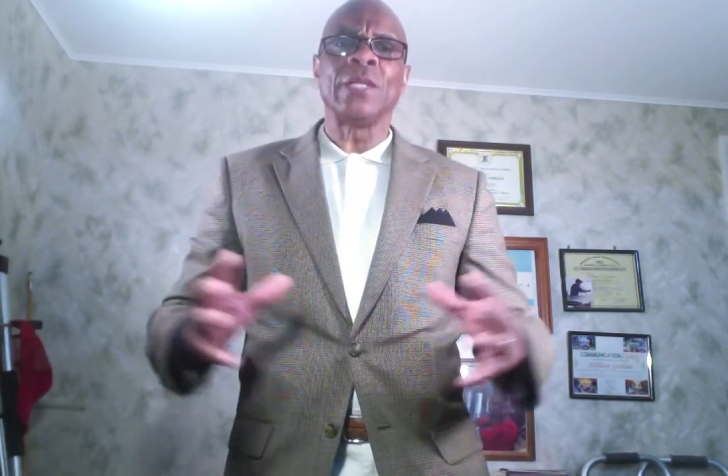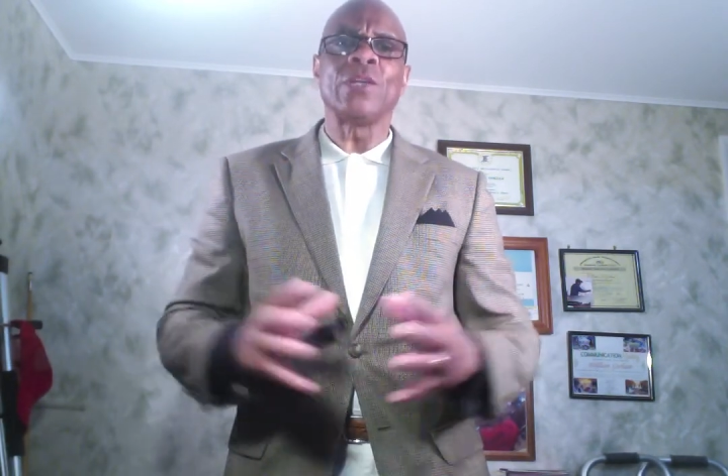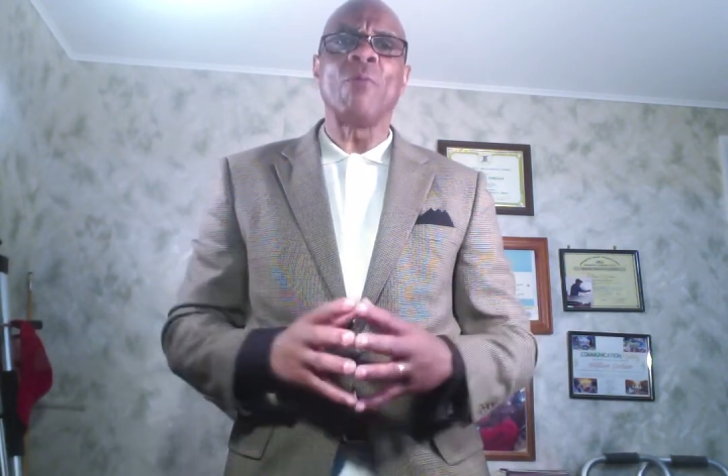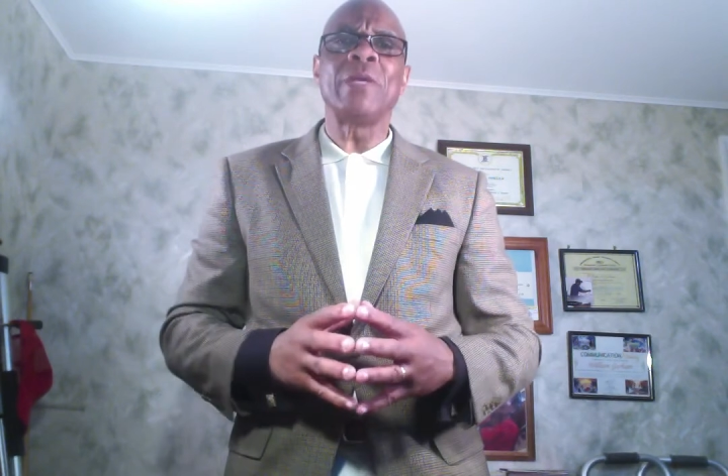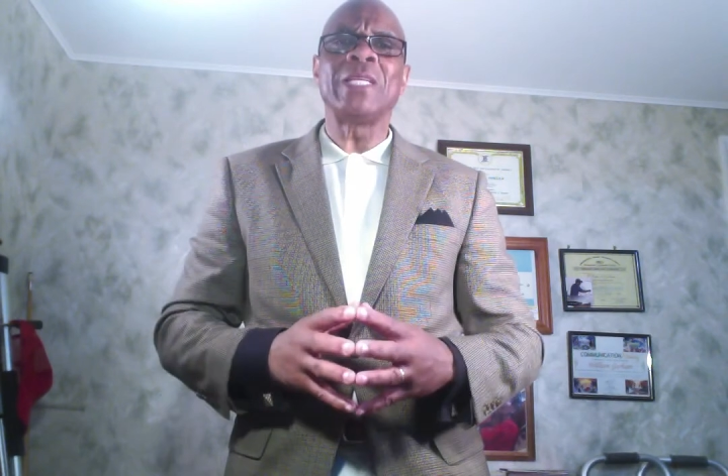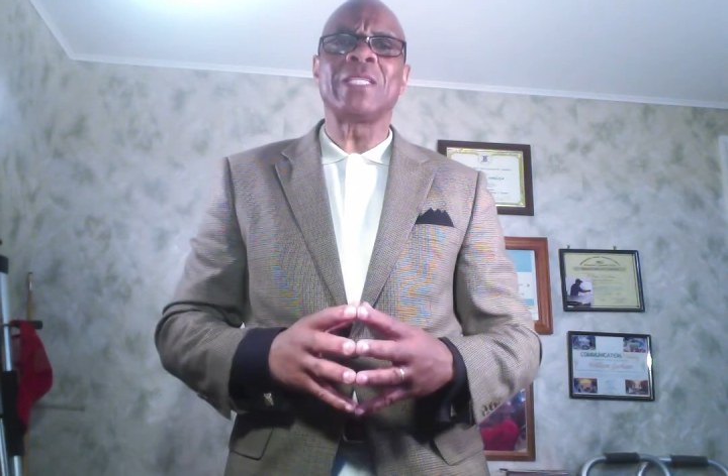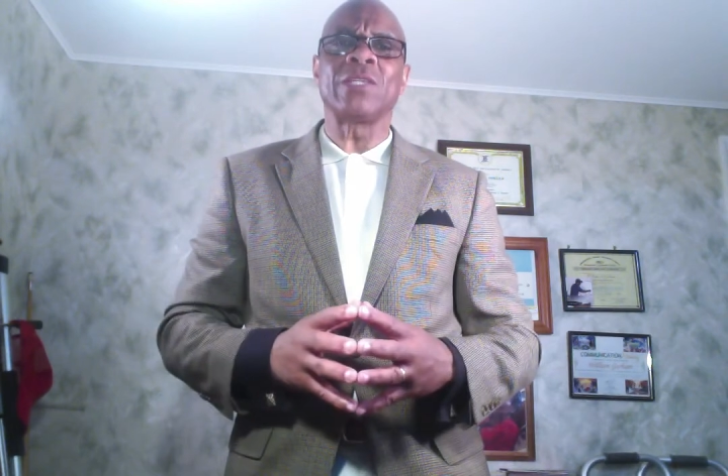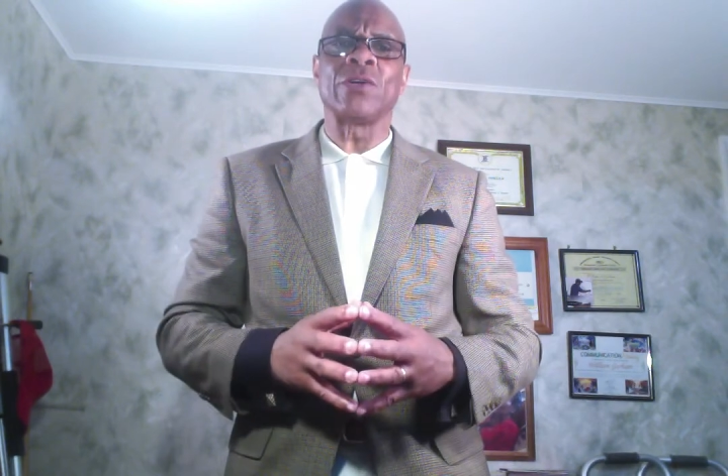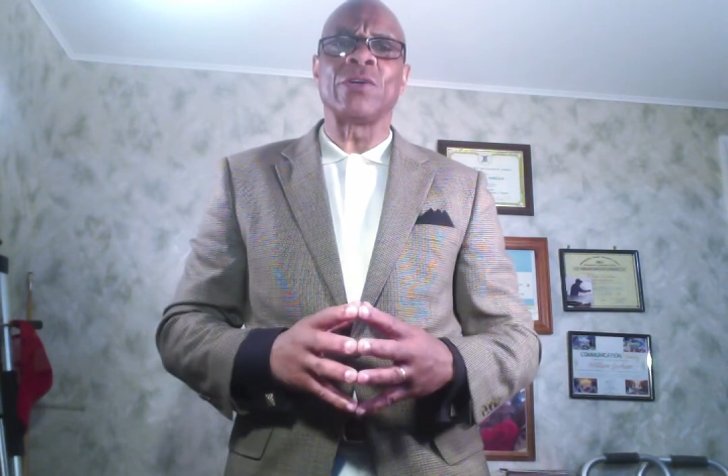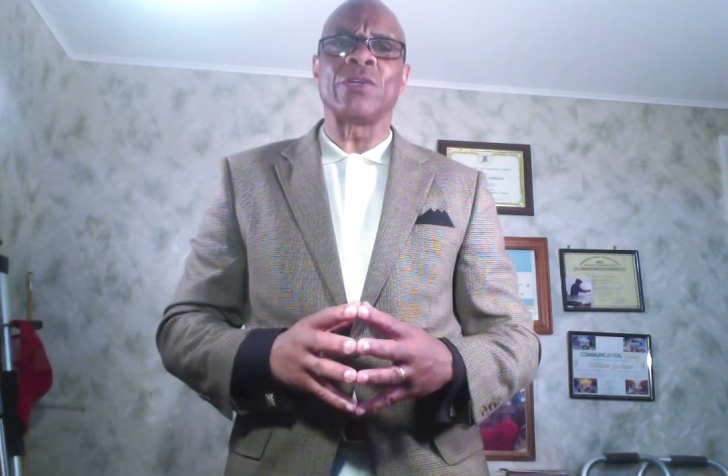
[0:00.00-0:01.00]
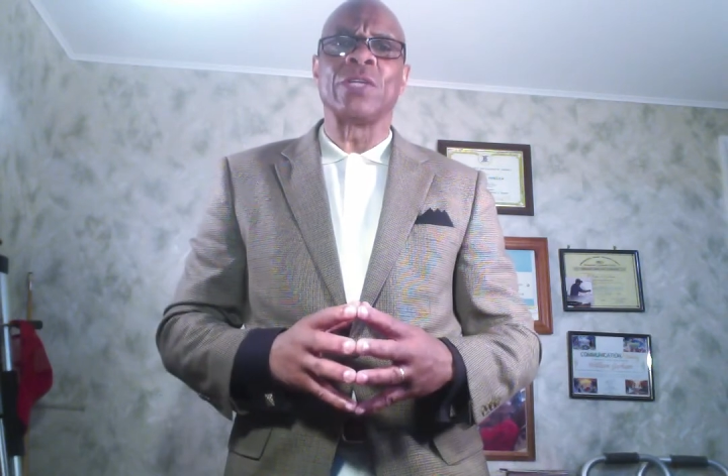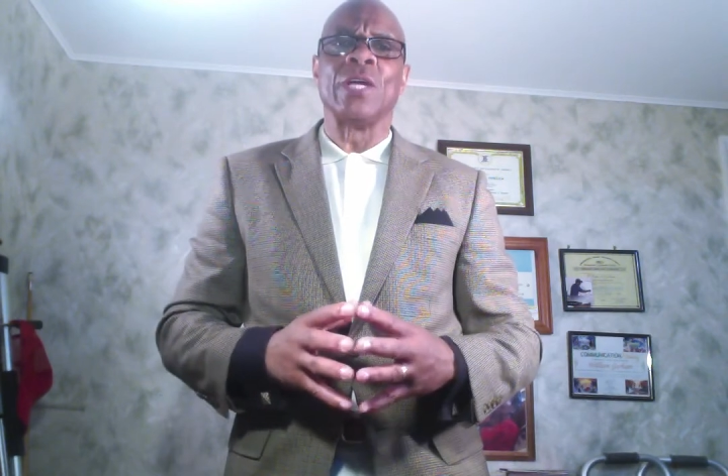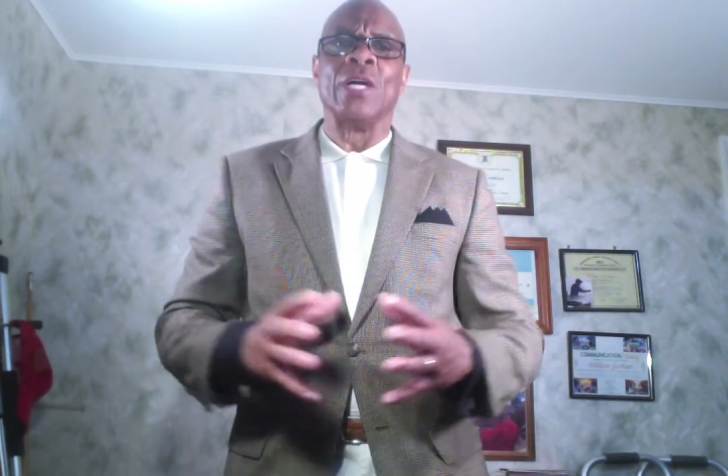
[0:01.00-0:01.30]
Don't be discouraged